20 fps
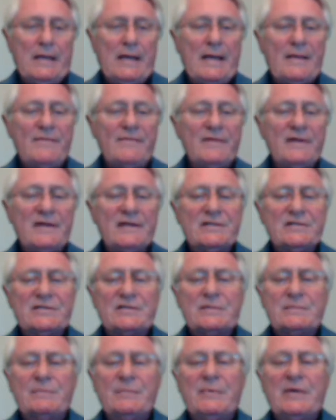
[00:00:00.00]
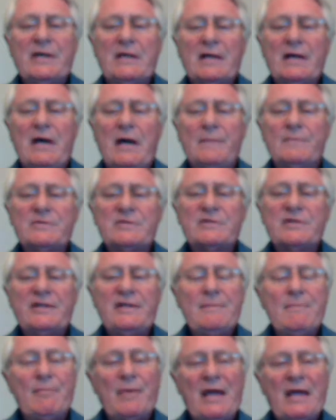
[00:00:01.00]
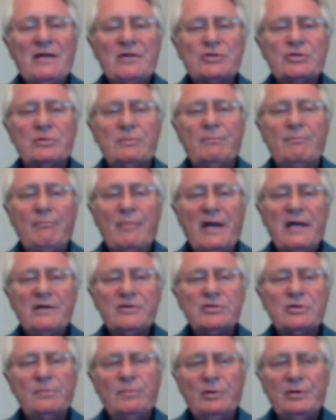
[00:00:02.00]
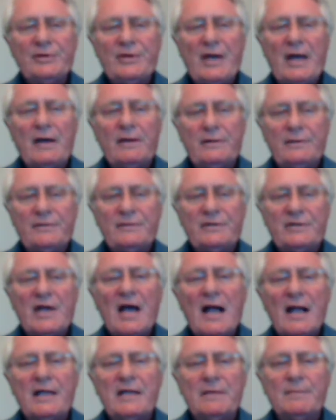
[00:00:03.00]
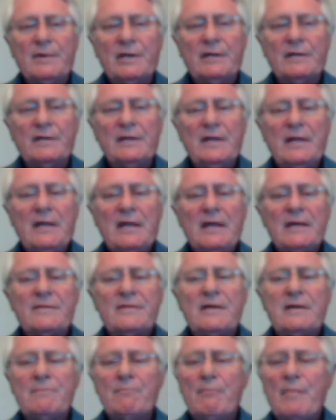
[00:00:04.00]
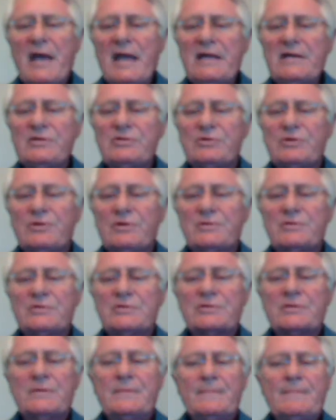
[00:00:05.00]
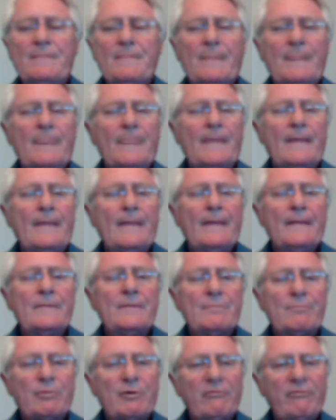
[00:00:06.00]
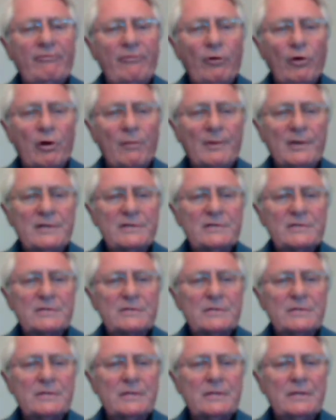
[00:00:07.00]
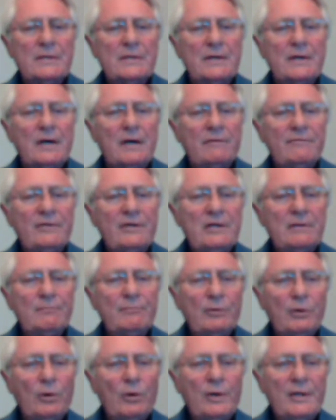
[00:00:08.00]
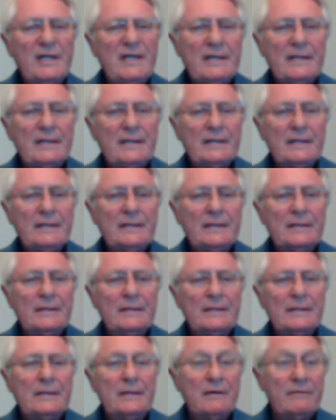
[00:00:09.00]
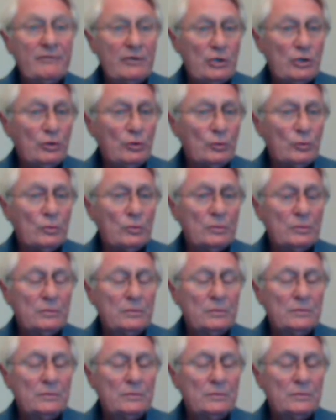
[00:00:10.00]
And this becomes the measurable the document that measures the performance of the employee, of you.